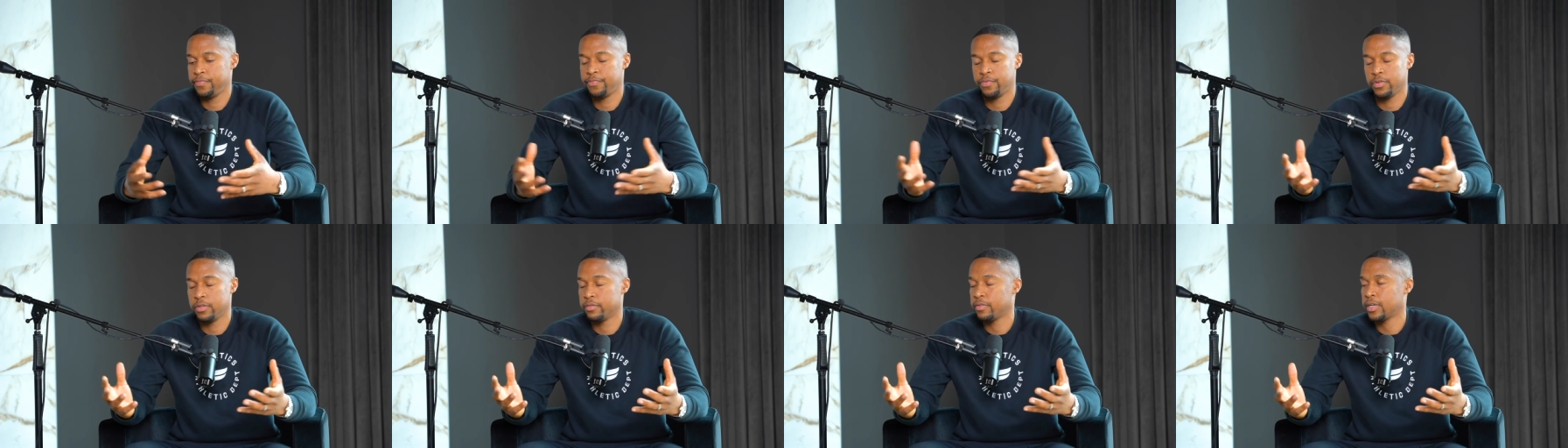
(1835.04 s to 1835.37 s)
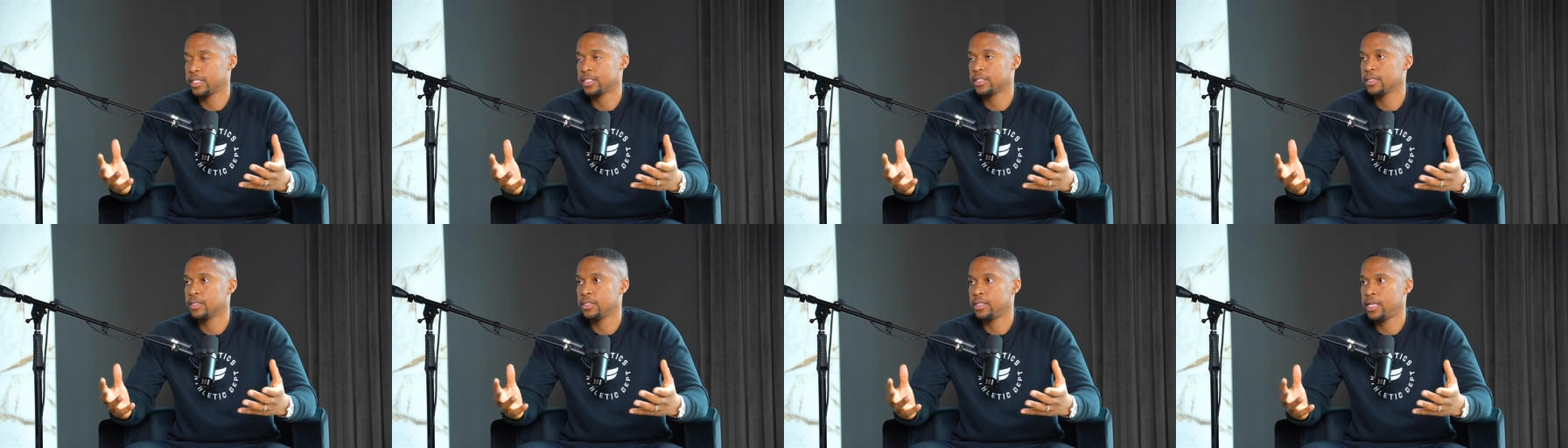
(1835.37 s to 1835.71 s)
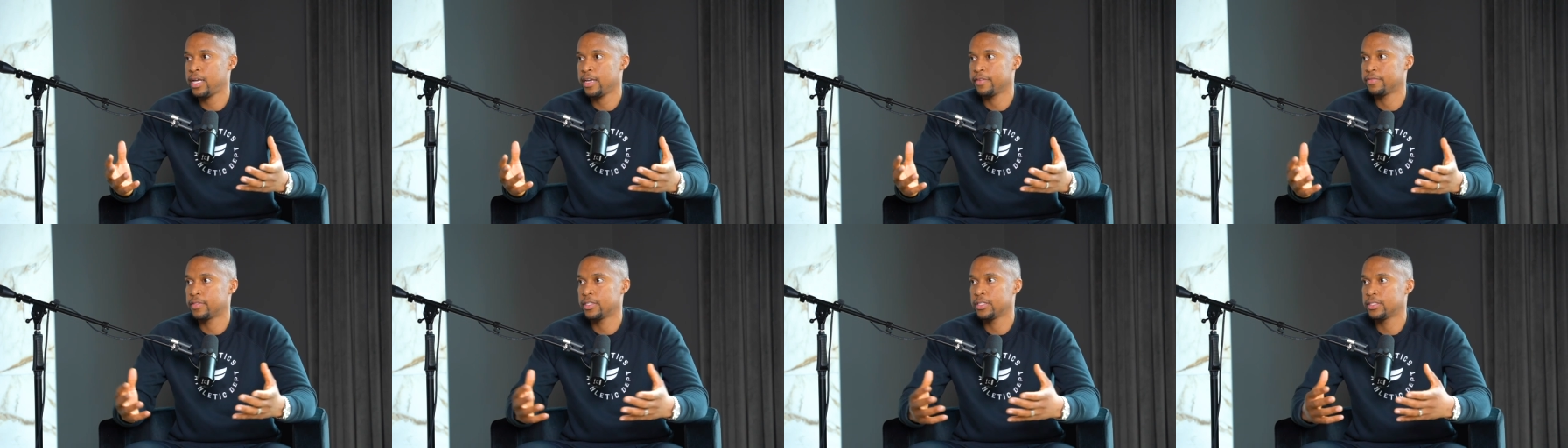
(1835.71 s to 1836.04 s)
for the rest of their
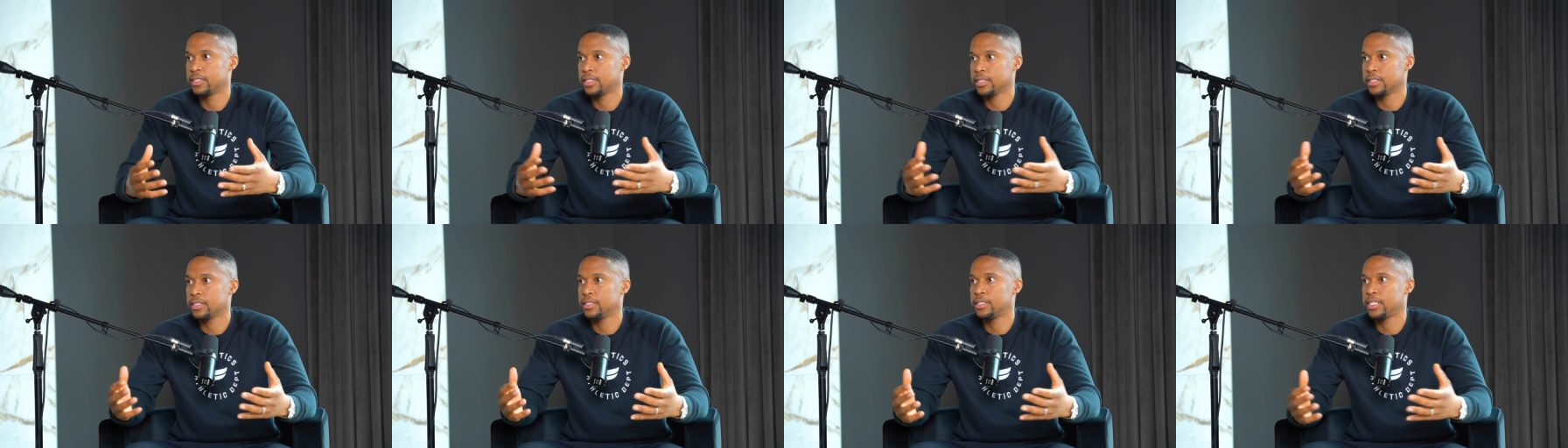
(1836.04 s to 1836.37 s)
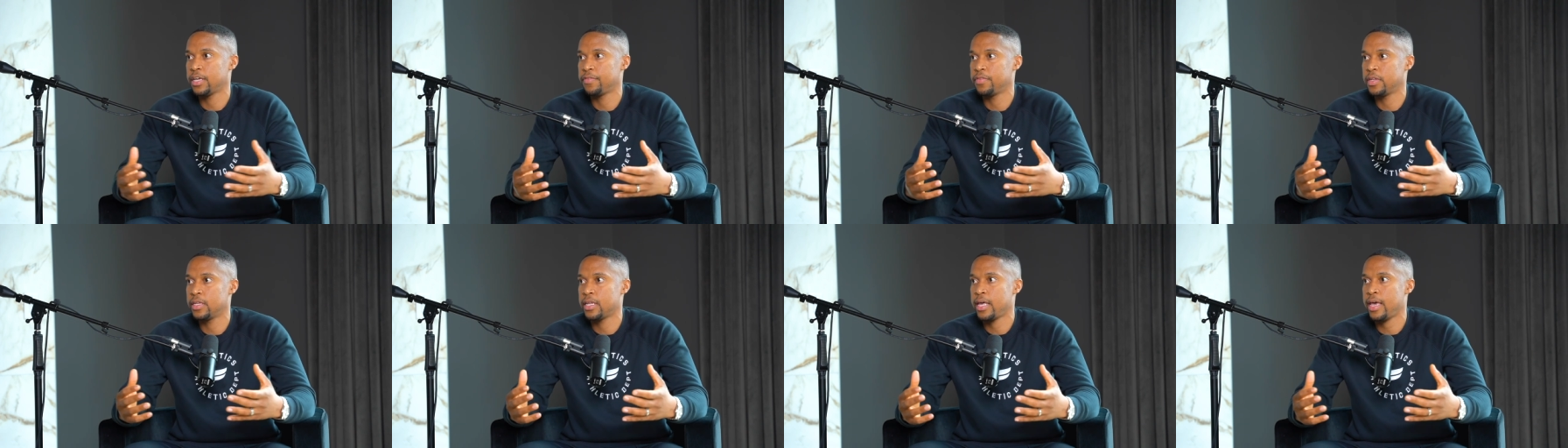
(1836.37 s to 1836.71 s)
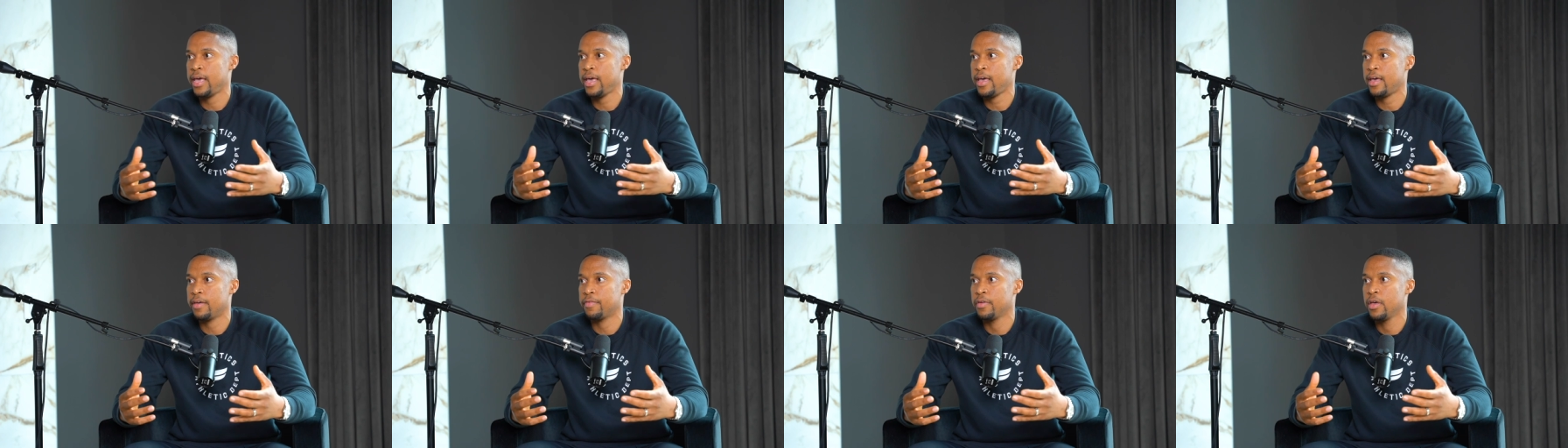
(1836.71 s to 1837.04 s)
life to six yeah. or seven and a
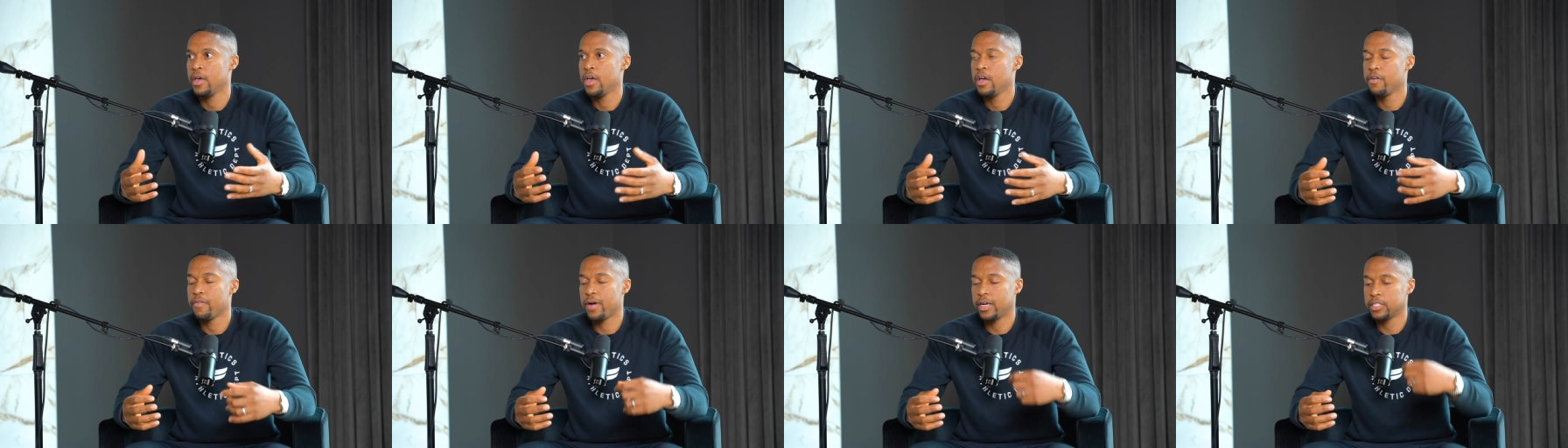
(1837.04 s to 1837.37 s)
half, mm-hmm.